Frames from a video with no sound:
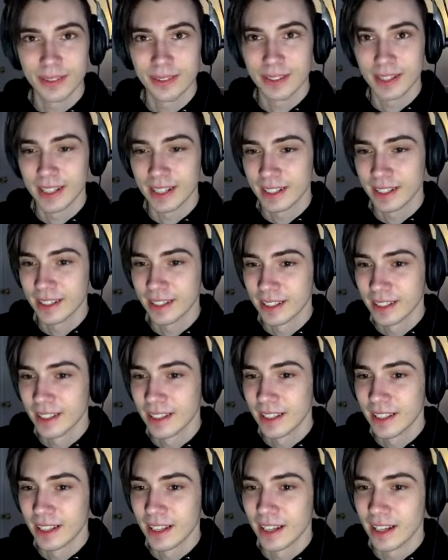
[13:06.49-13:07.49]
Okay.
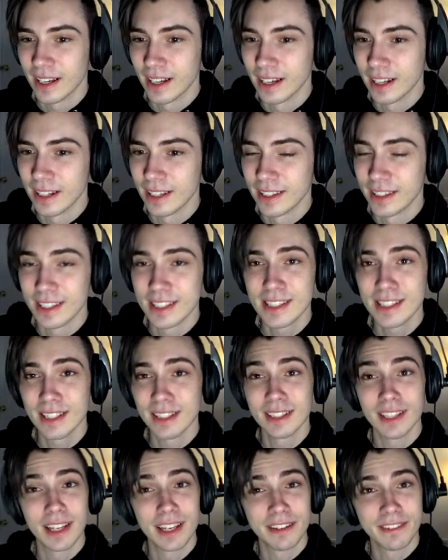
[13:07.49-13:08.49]
This is a
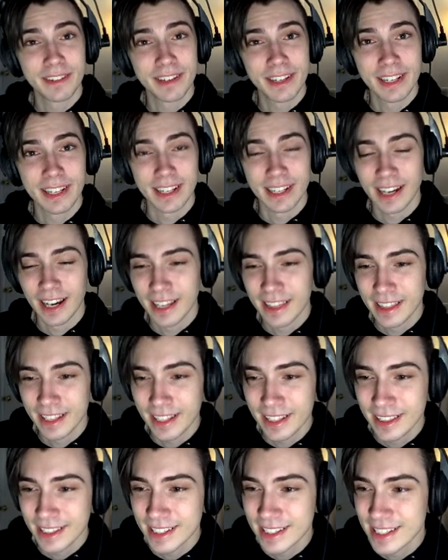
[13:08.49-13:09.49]
lot of reading. I
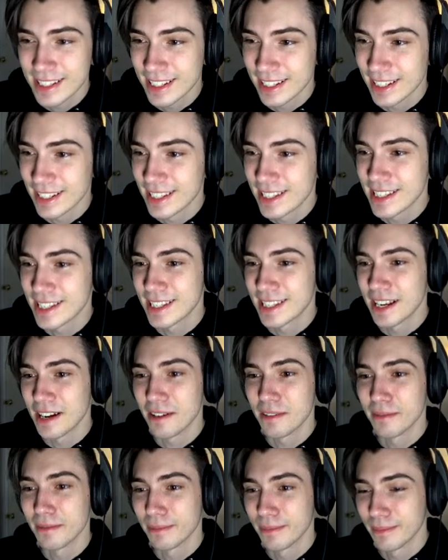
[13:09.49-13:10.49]
think this is
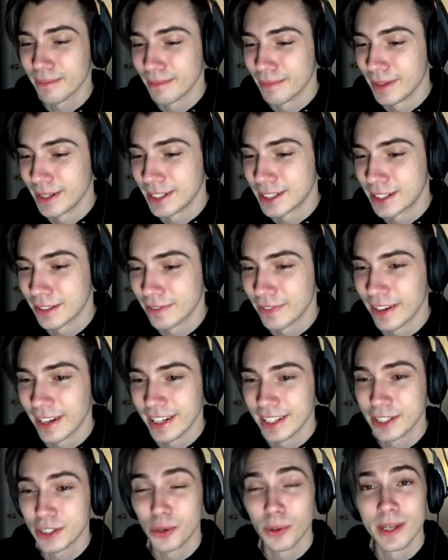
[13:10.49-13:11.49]
not much of
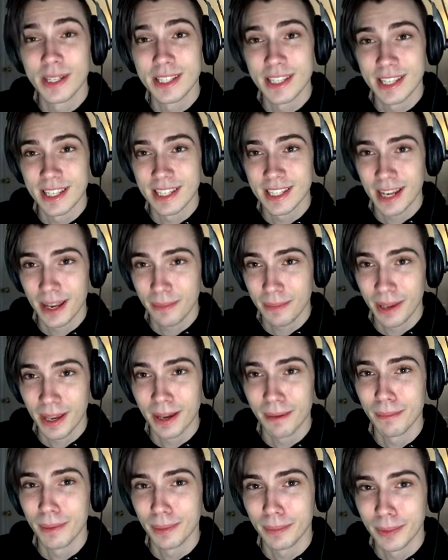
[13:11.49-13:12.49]
a choices type
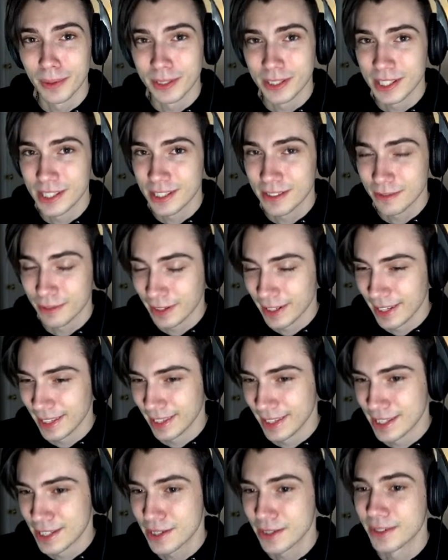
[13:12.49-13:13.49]
game, but more just reading
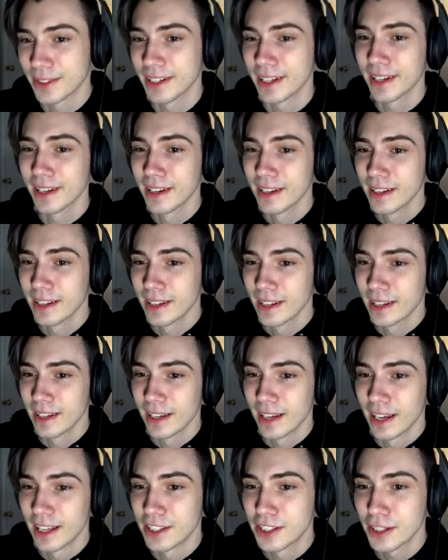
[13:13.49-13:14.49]
the story.
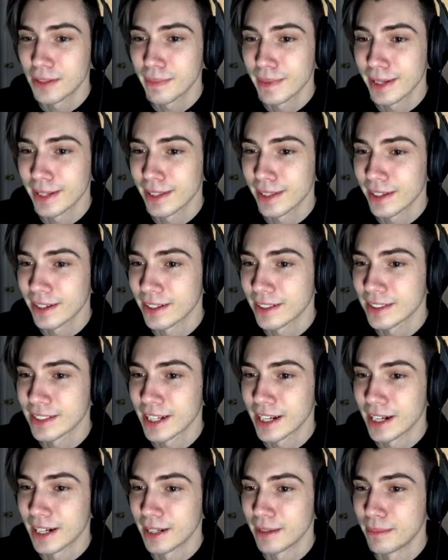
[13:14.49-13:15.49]
It took me a long
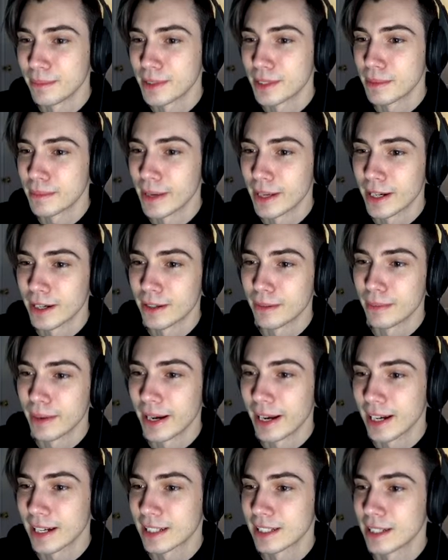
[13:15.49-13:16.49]
time to better my
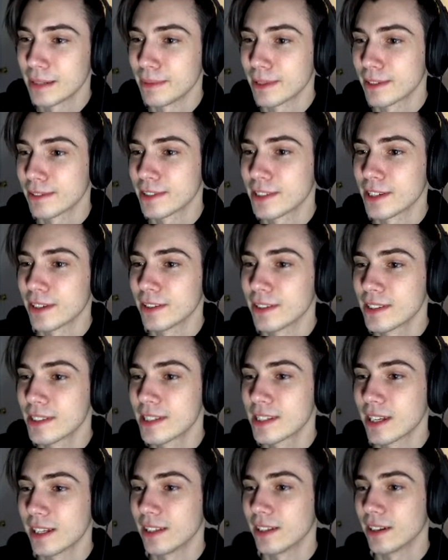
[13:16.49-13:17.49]
academic
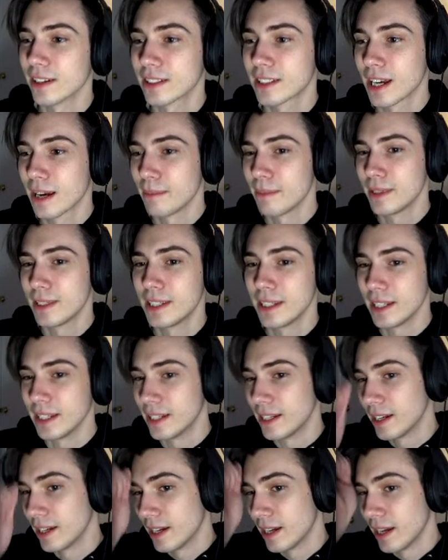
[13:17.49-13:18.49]
results, a long time
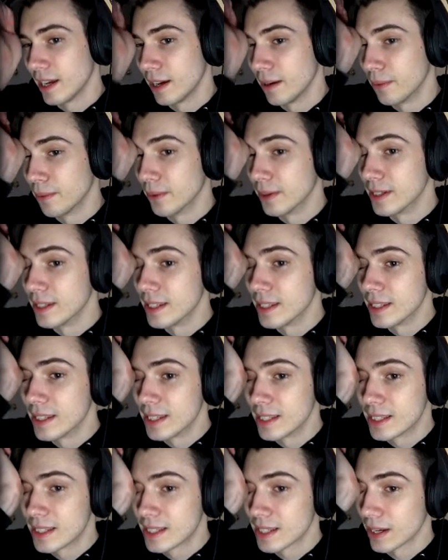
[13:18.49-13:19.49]
indeed. It
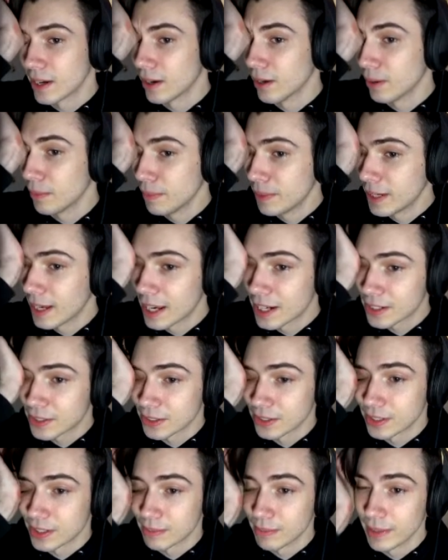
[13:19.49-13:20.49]
was all but
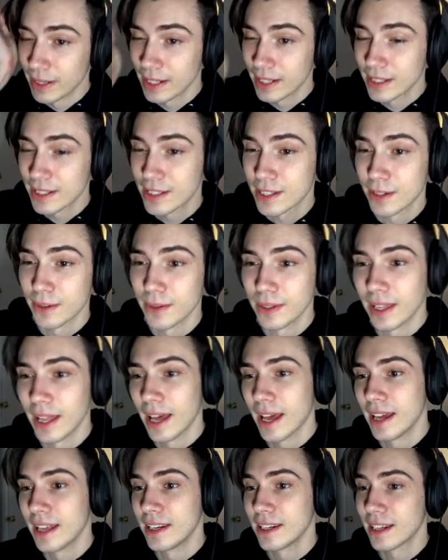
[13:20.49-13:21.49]
natural to me, so in the
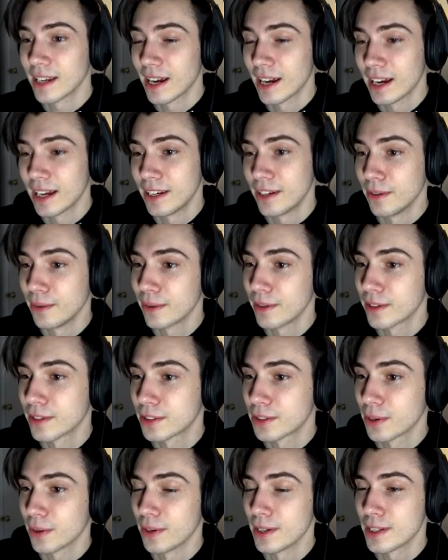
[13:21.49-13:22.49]
end I had no other
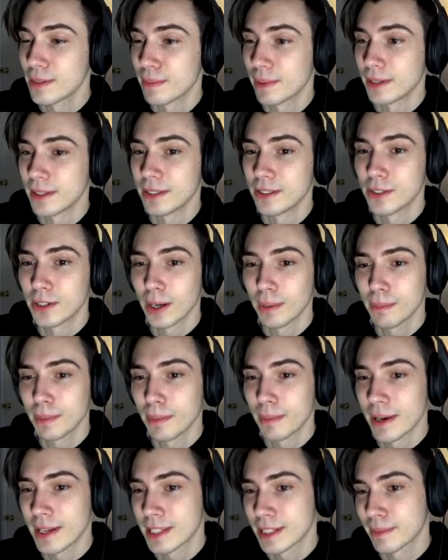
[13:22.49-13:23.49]
choice but to drop the
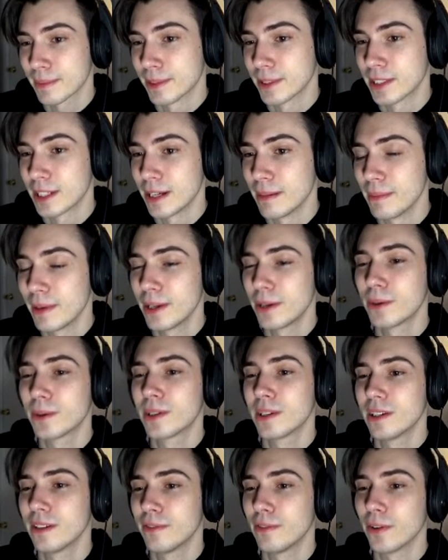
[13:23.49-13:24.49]
basketball team in
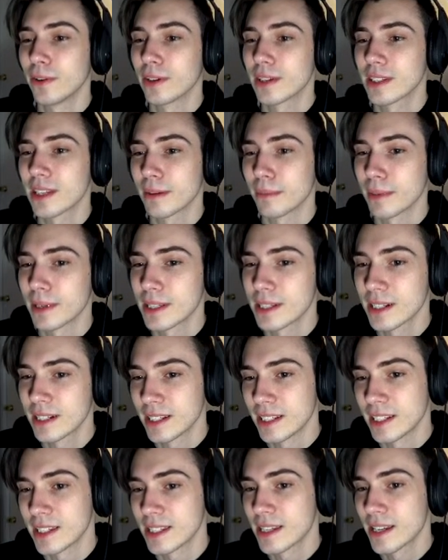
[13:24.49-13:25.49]
order to focus on my
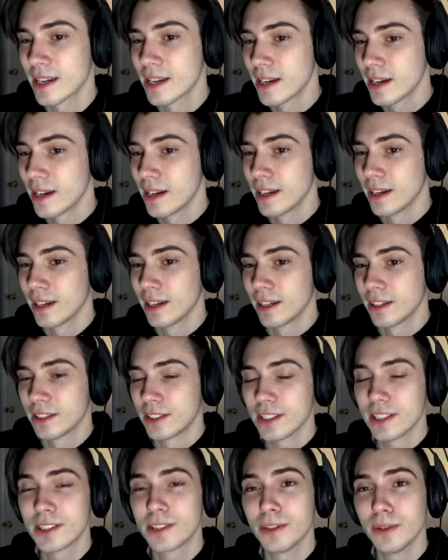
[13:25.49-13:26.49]
studies.
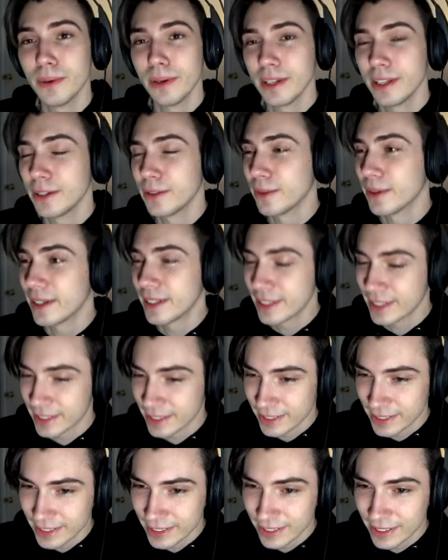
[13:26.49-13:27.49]
Just do what you want,
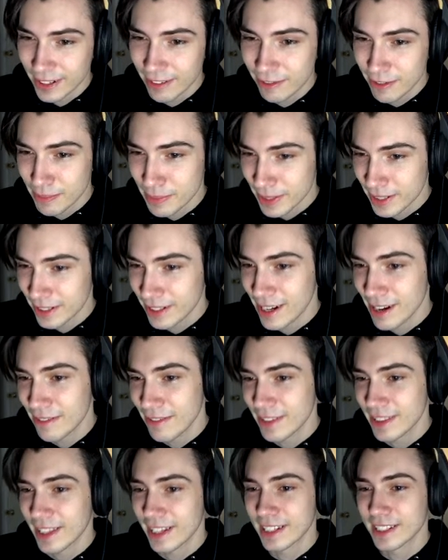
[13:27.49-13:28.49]
dude. You don't have to beat her
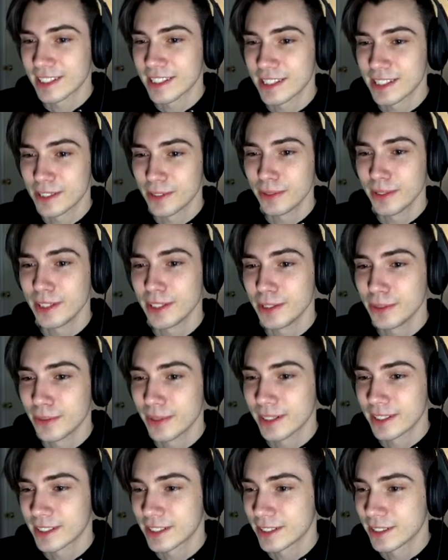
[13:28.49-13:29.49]
everything. Just do what you
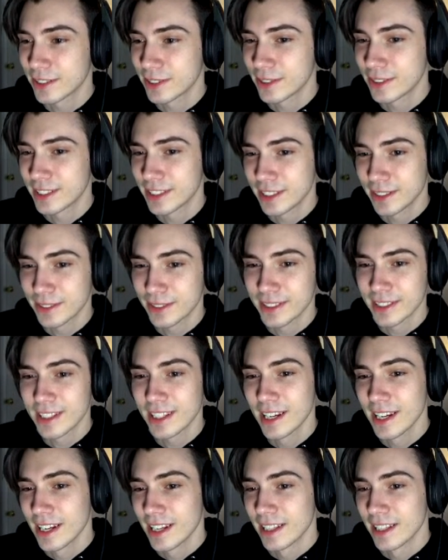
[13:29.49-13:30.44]
want. She'll do what she wants.